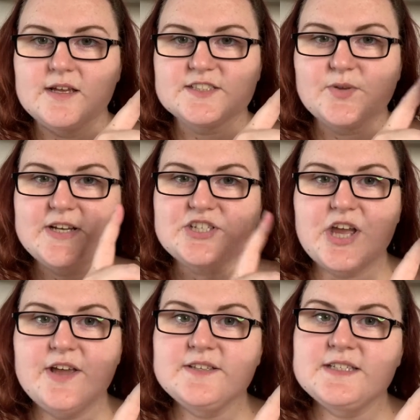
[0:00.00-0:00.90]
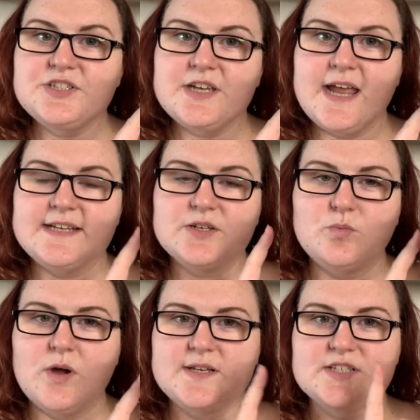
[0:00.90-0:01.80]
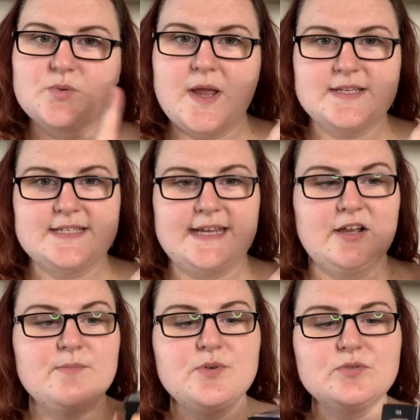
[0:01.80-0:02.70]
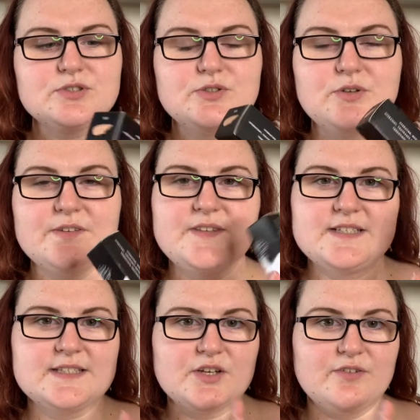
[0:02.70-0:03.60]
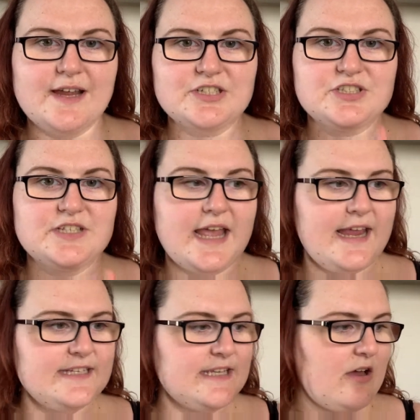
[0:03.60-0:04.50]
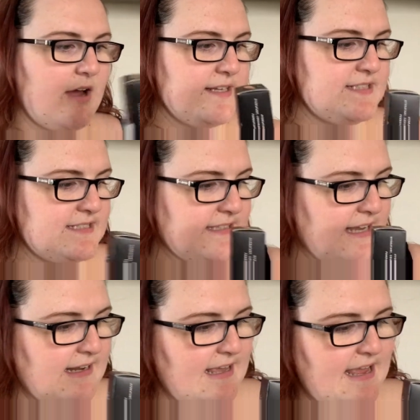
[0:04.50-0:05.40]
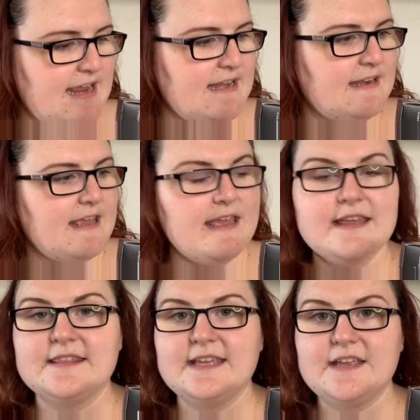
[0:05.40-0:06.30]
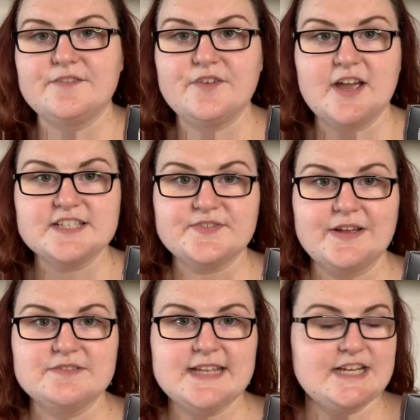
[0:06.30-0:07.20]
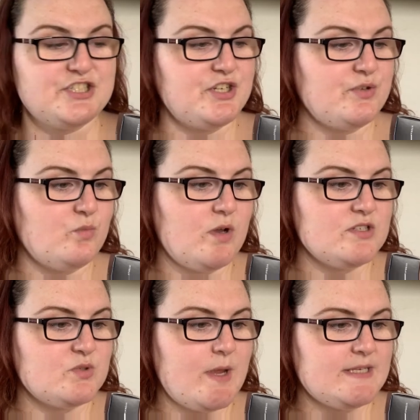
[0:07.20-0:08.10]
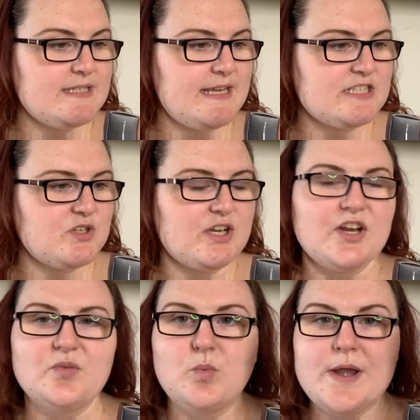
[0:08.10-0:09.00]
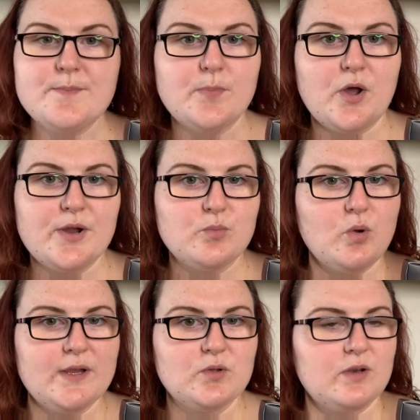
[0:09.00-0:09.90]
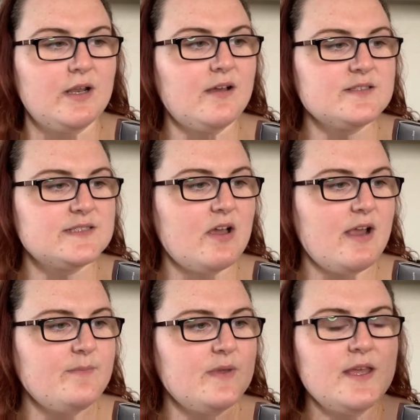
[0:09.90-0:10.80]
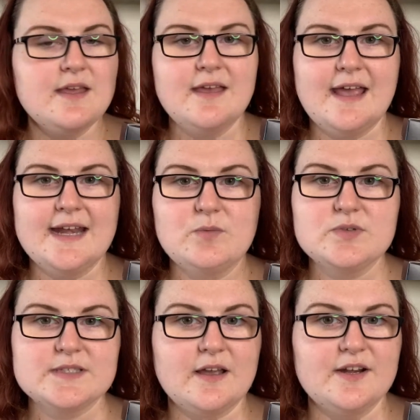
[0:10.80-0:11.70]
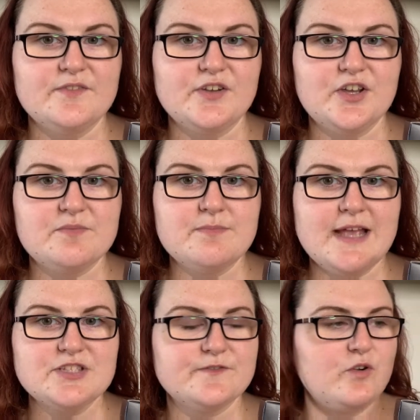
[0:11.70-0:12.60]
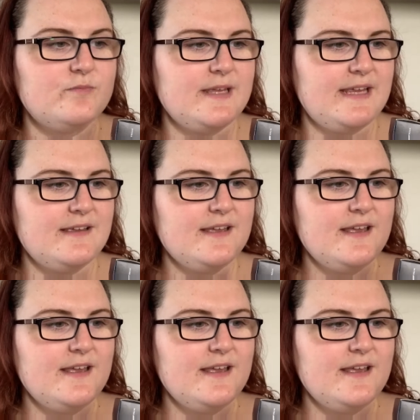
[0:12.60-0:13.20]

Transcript: So I chose the shade 120. I'm not sure if this is the correct shade. I did get it in the first foundation 120, so I kind of went by what I got last time, and it was kind of a good match for me.